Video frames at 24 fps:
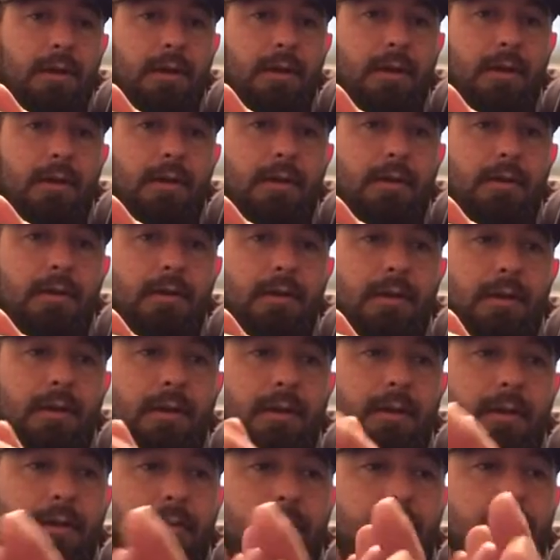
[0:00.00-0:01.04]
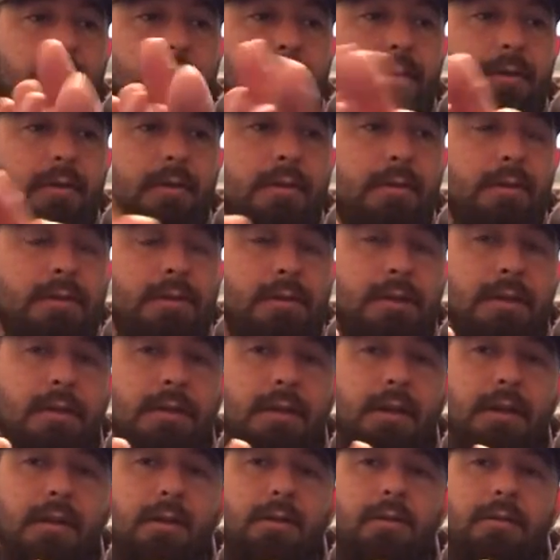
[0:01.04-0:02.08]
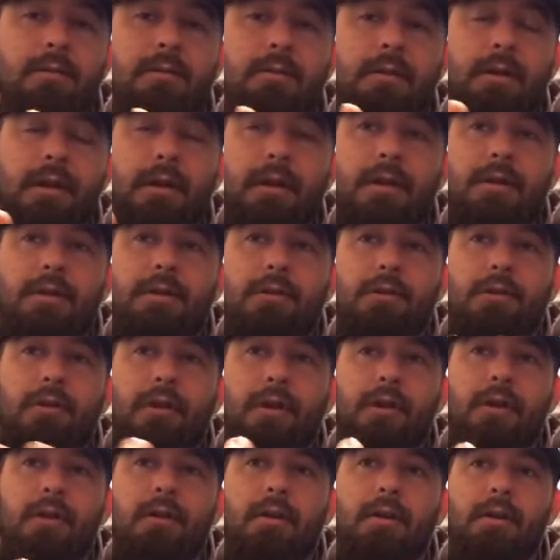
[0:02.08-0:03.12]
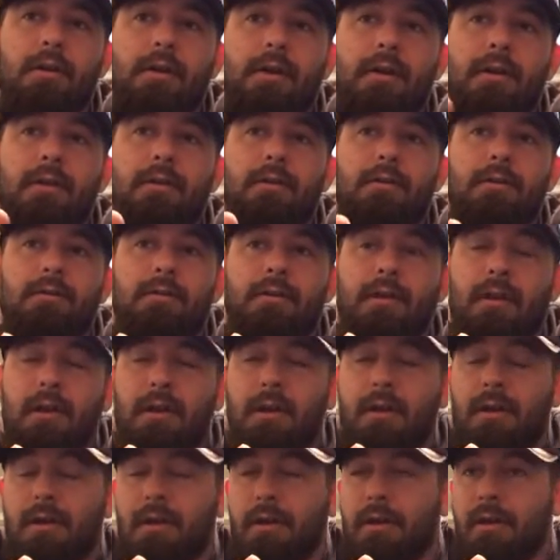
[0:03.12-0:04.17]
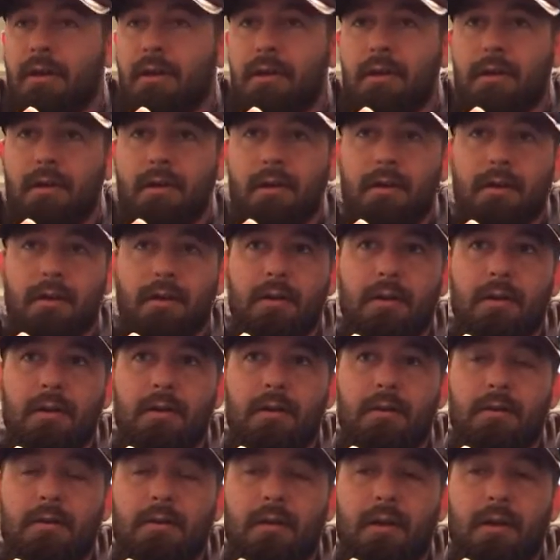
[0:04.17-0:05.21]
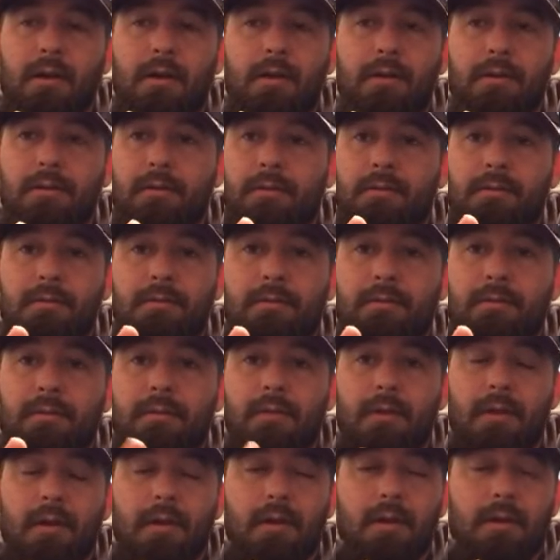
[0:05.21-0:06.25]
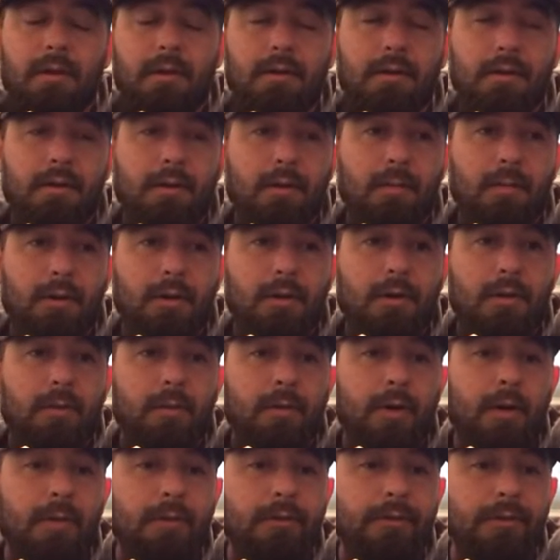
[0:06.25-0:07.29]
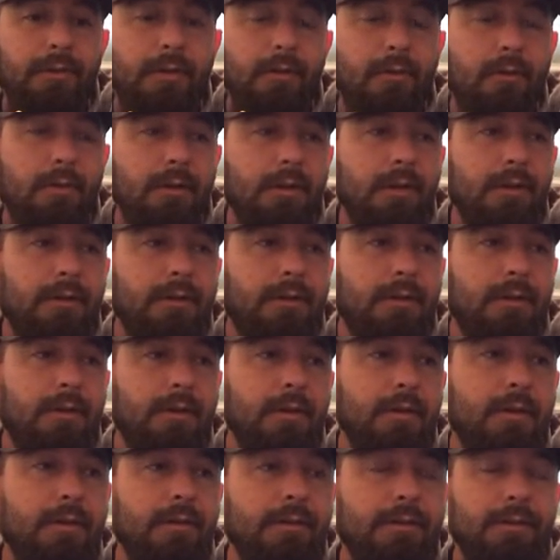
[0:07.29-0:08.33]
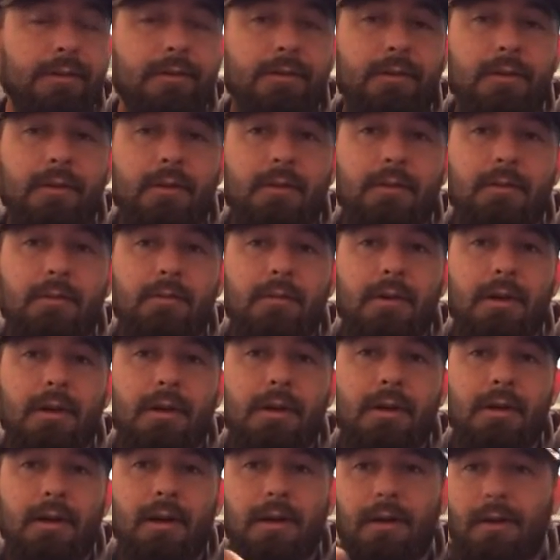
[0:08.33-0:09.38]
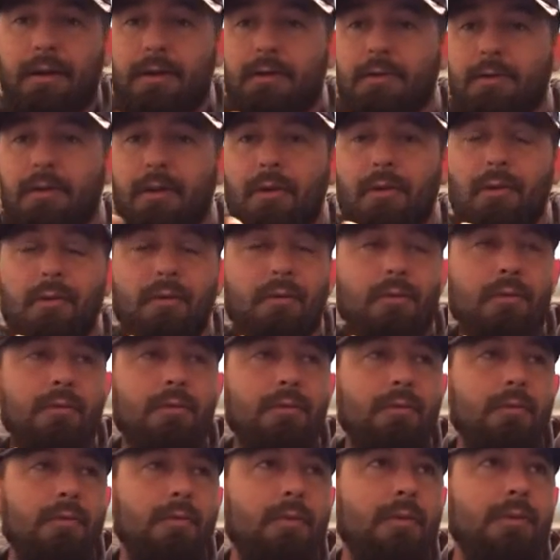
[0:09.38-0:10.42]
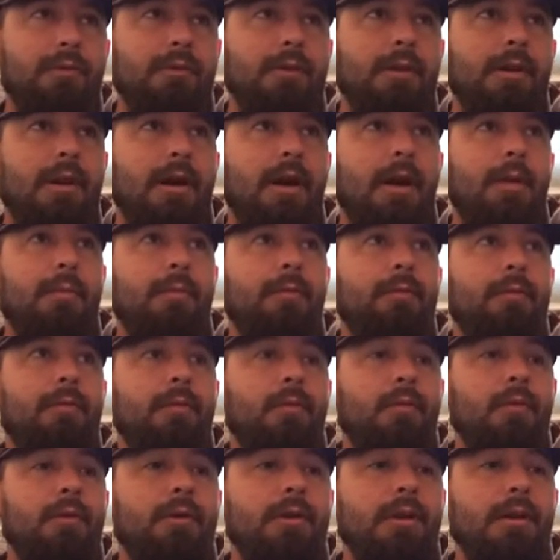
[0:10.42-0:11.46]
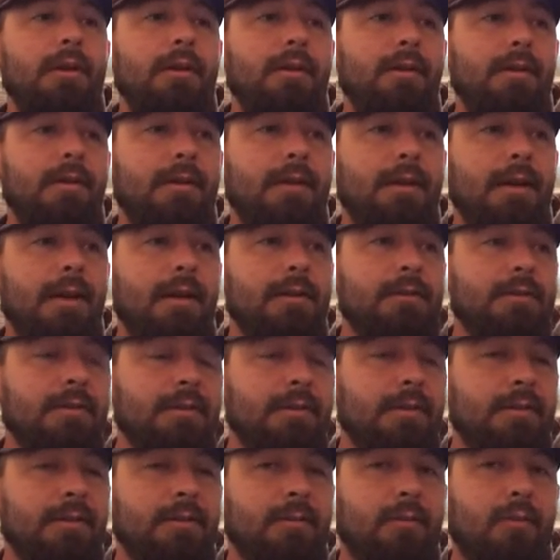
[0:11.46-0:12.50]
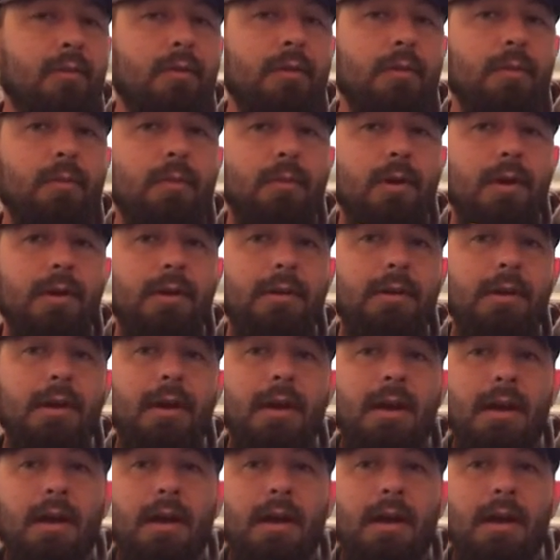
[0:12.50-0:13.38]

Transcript: and I am gonna sit down and try to knock out a lot. I'm not going to promise anyone anything, because, you know, I don't know what's going to happen from one day to the next at this point. But